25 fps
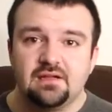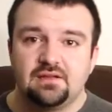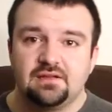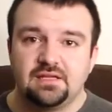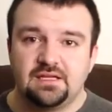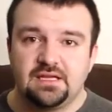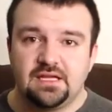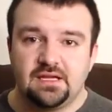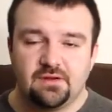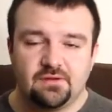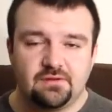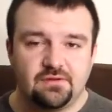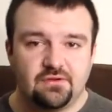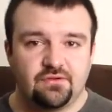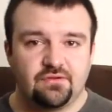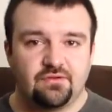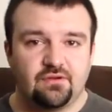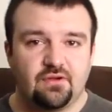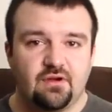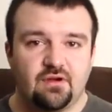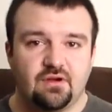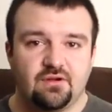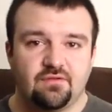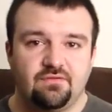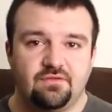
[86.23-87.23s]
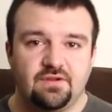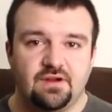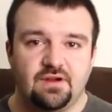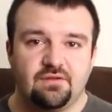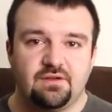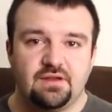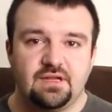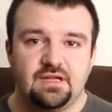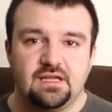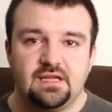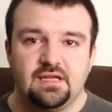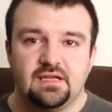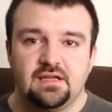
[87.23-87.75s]
The characters are
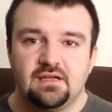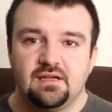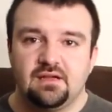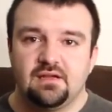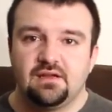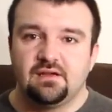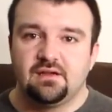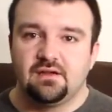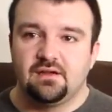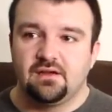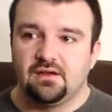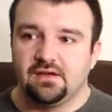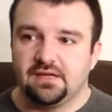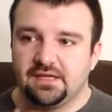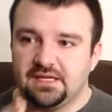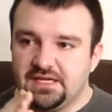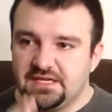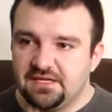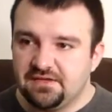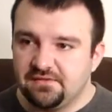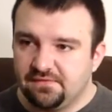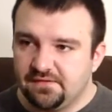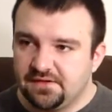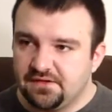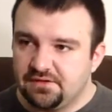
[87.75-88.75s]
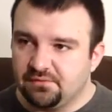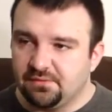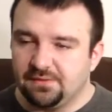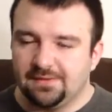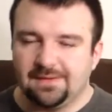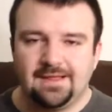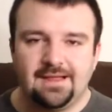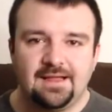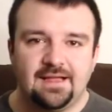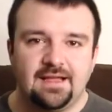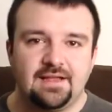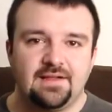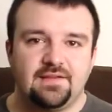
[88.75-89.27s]
very uh,
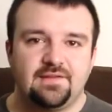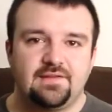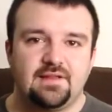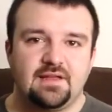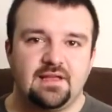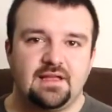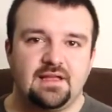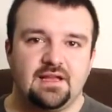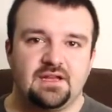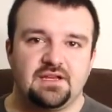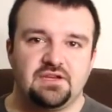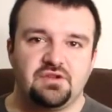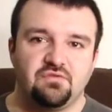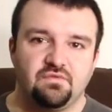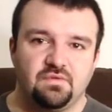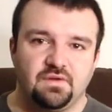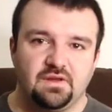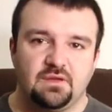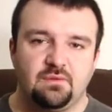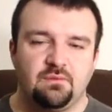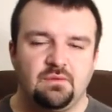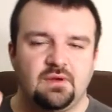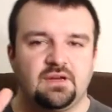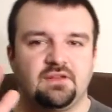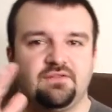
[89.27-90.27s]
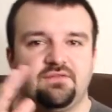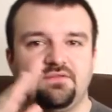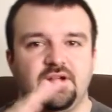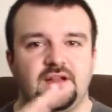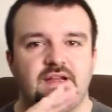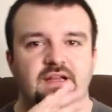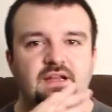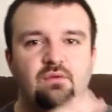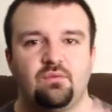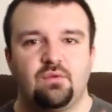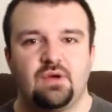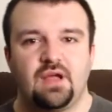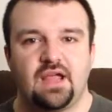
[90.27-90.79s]
individualized and you really want to
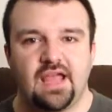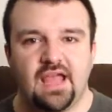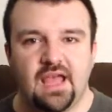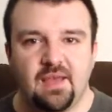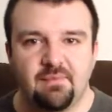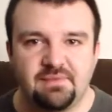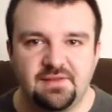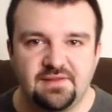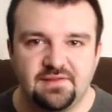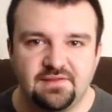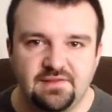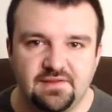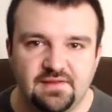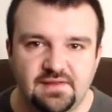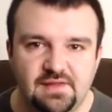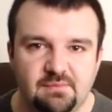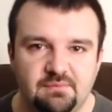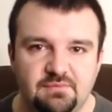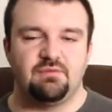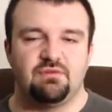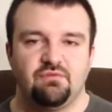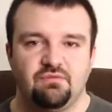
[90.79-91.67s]
find out what happens to them.